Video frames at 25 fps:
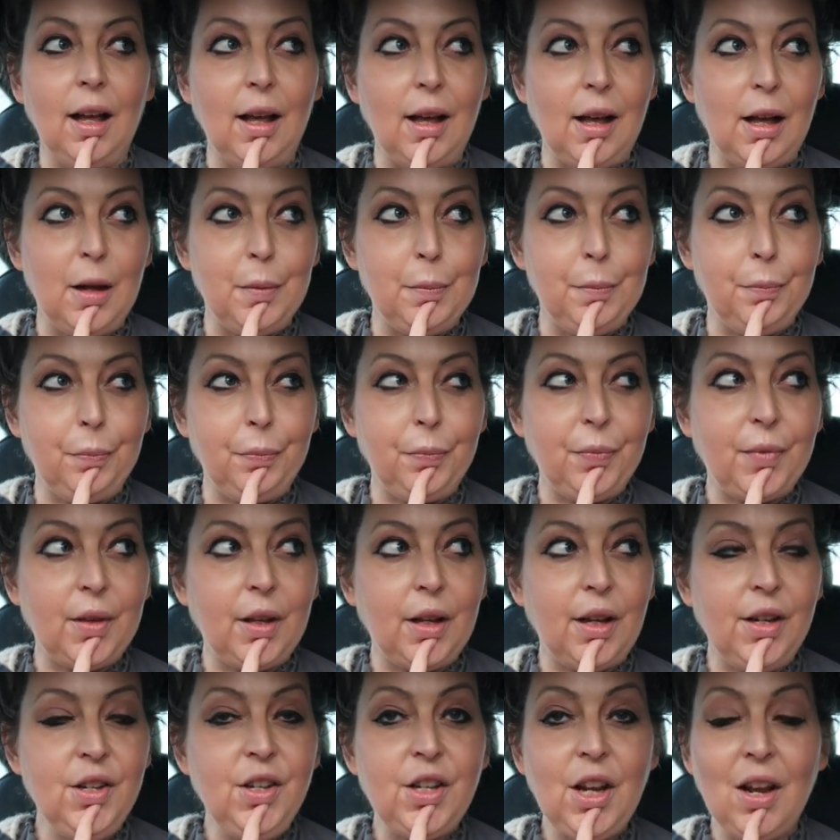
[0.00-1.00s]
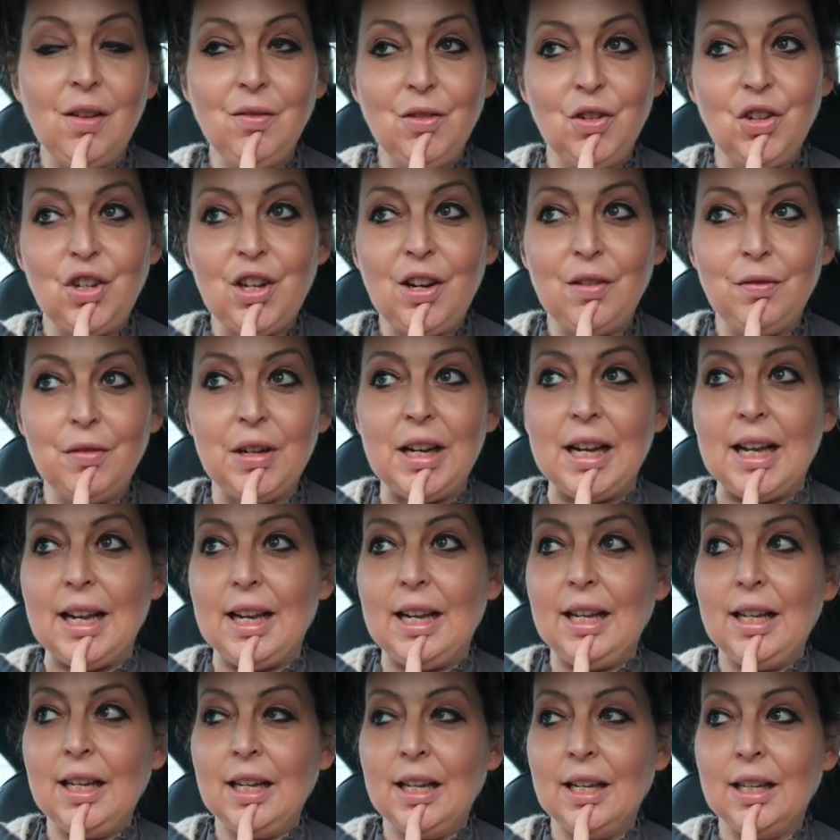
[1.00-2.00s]
I don't
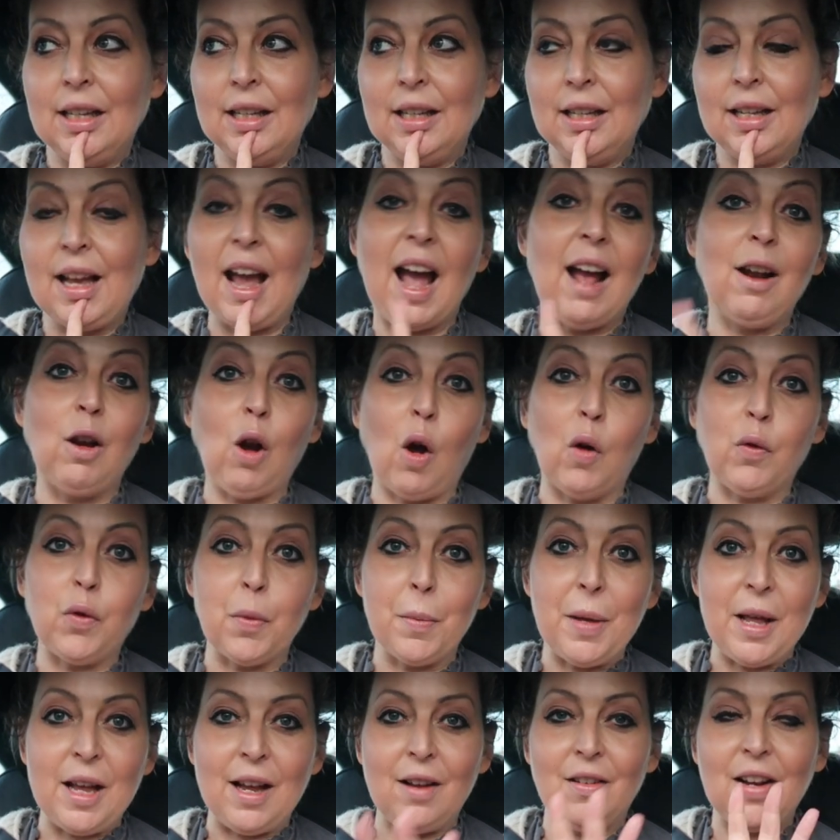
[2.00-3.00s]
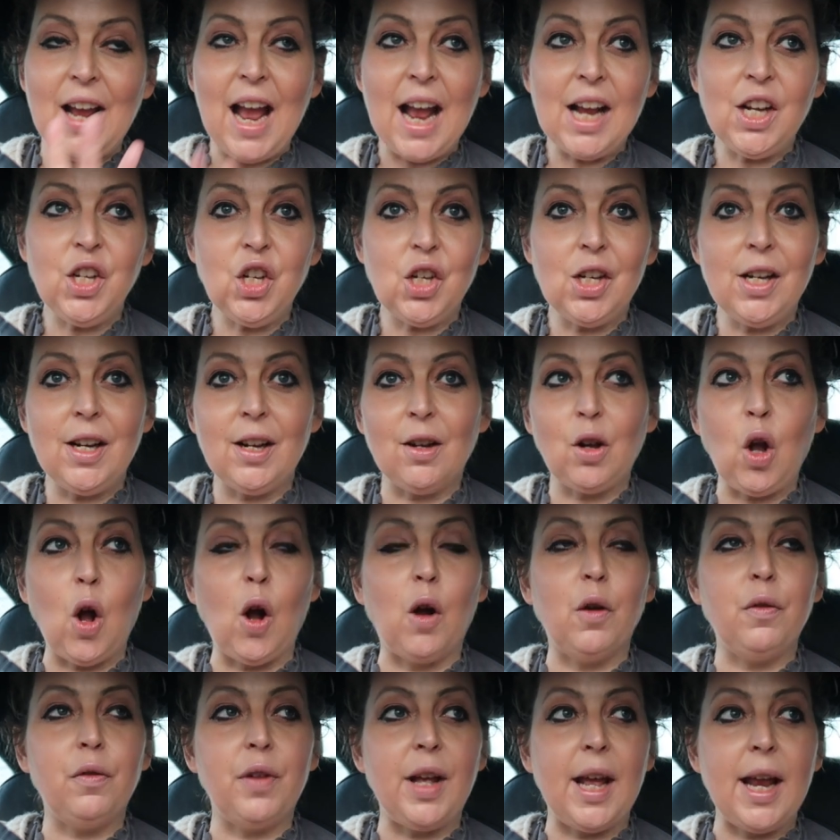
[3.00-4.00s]
generally get a lot from here, occasionally a
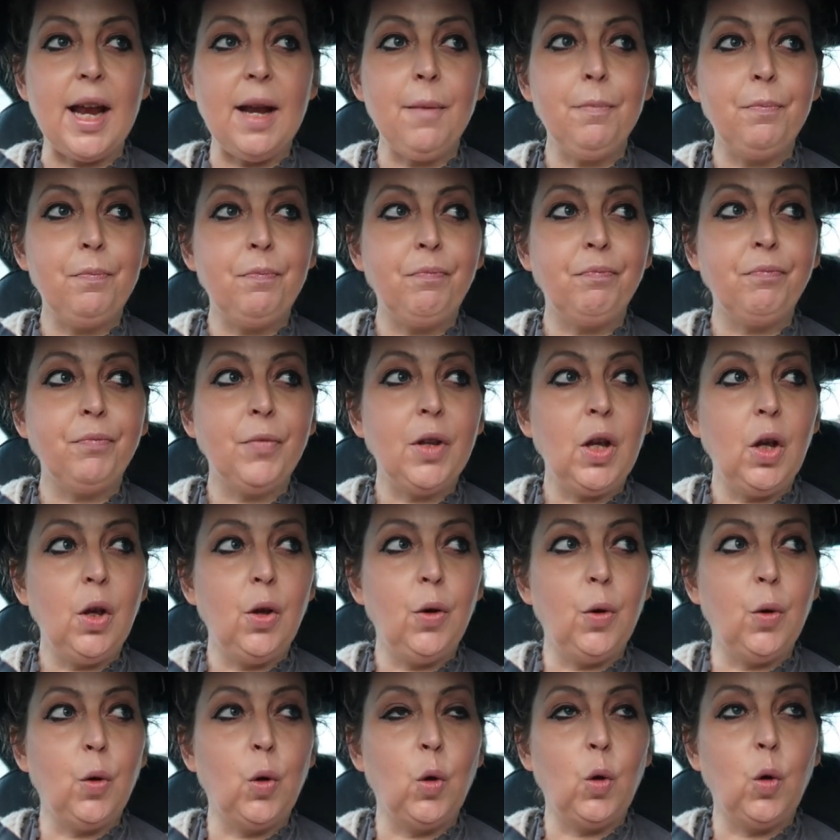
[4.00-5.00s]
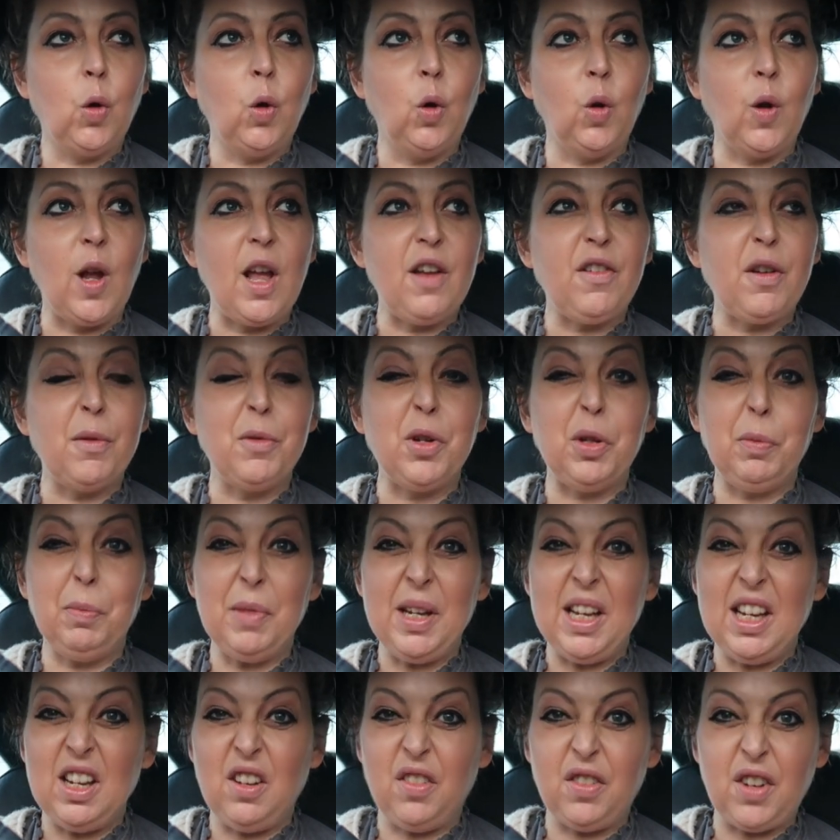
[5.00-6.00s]
coffee, or if I'm just
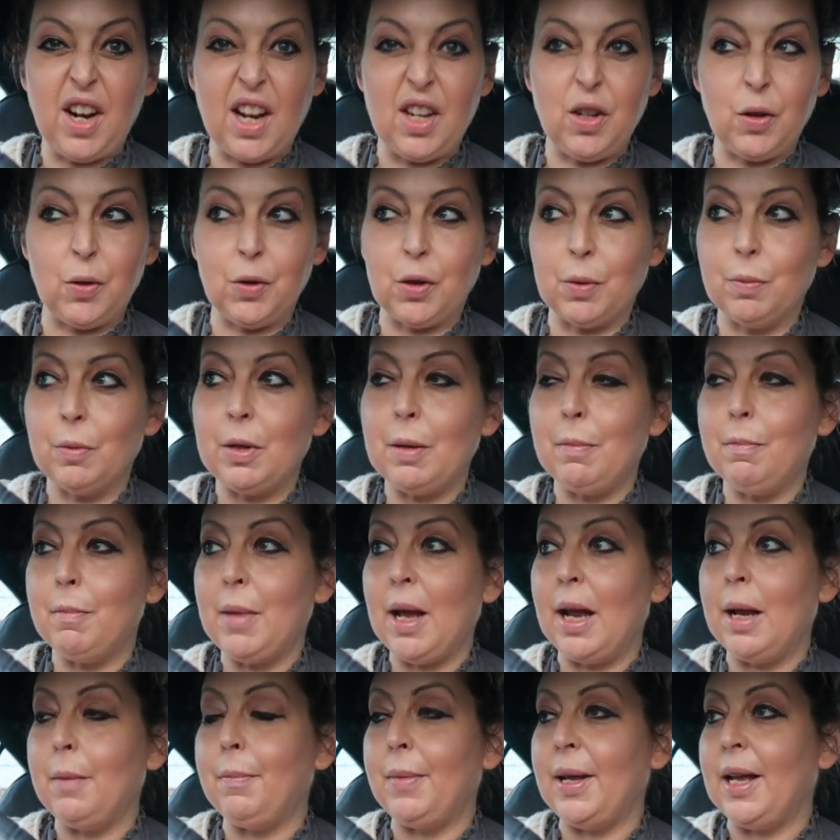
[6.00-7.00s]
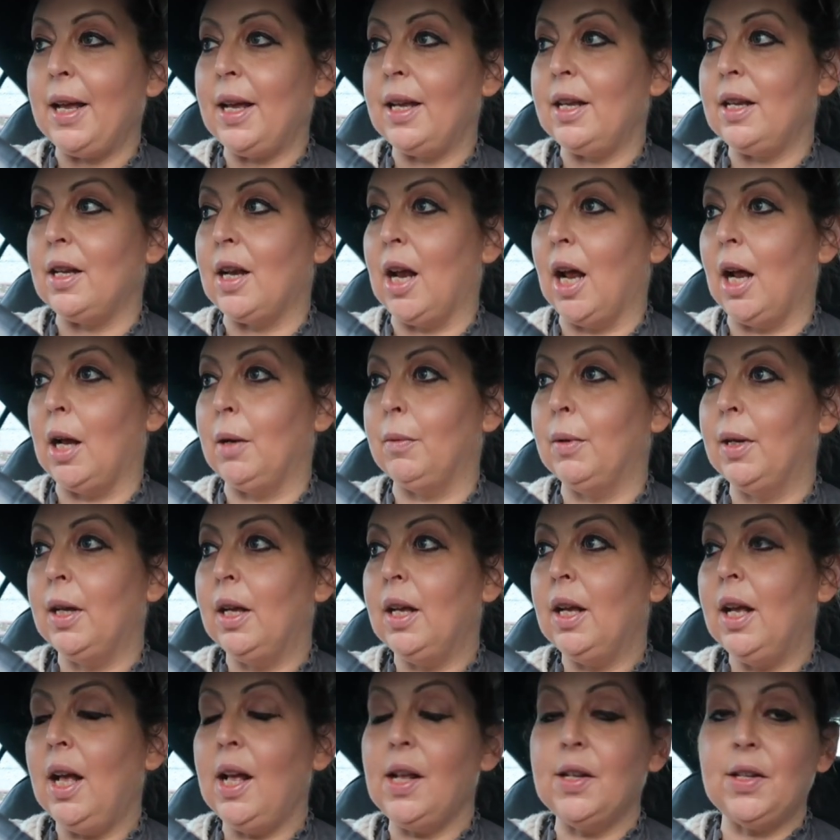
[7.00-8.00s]
meeting a friend or something, maybe, you know,
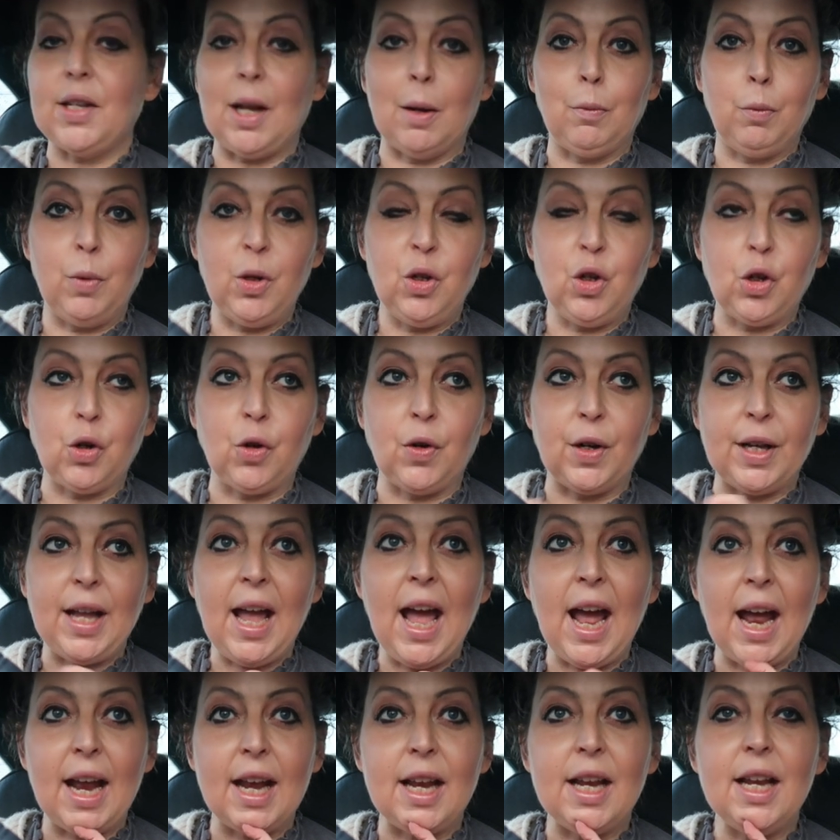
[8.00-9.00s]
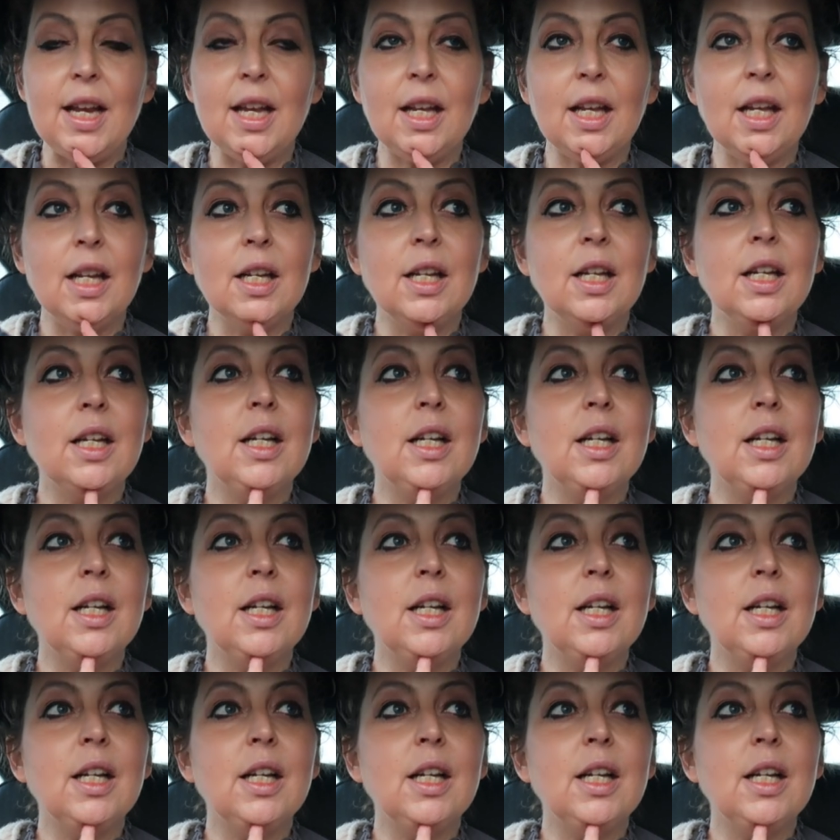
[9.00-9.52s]
a sandwich or a cake.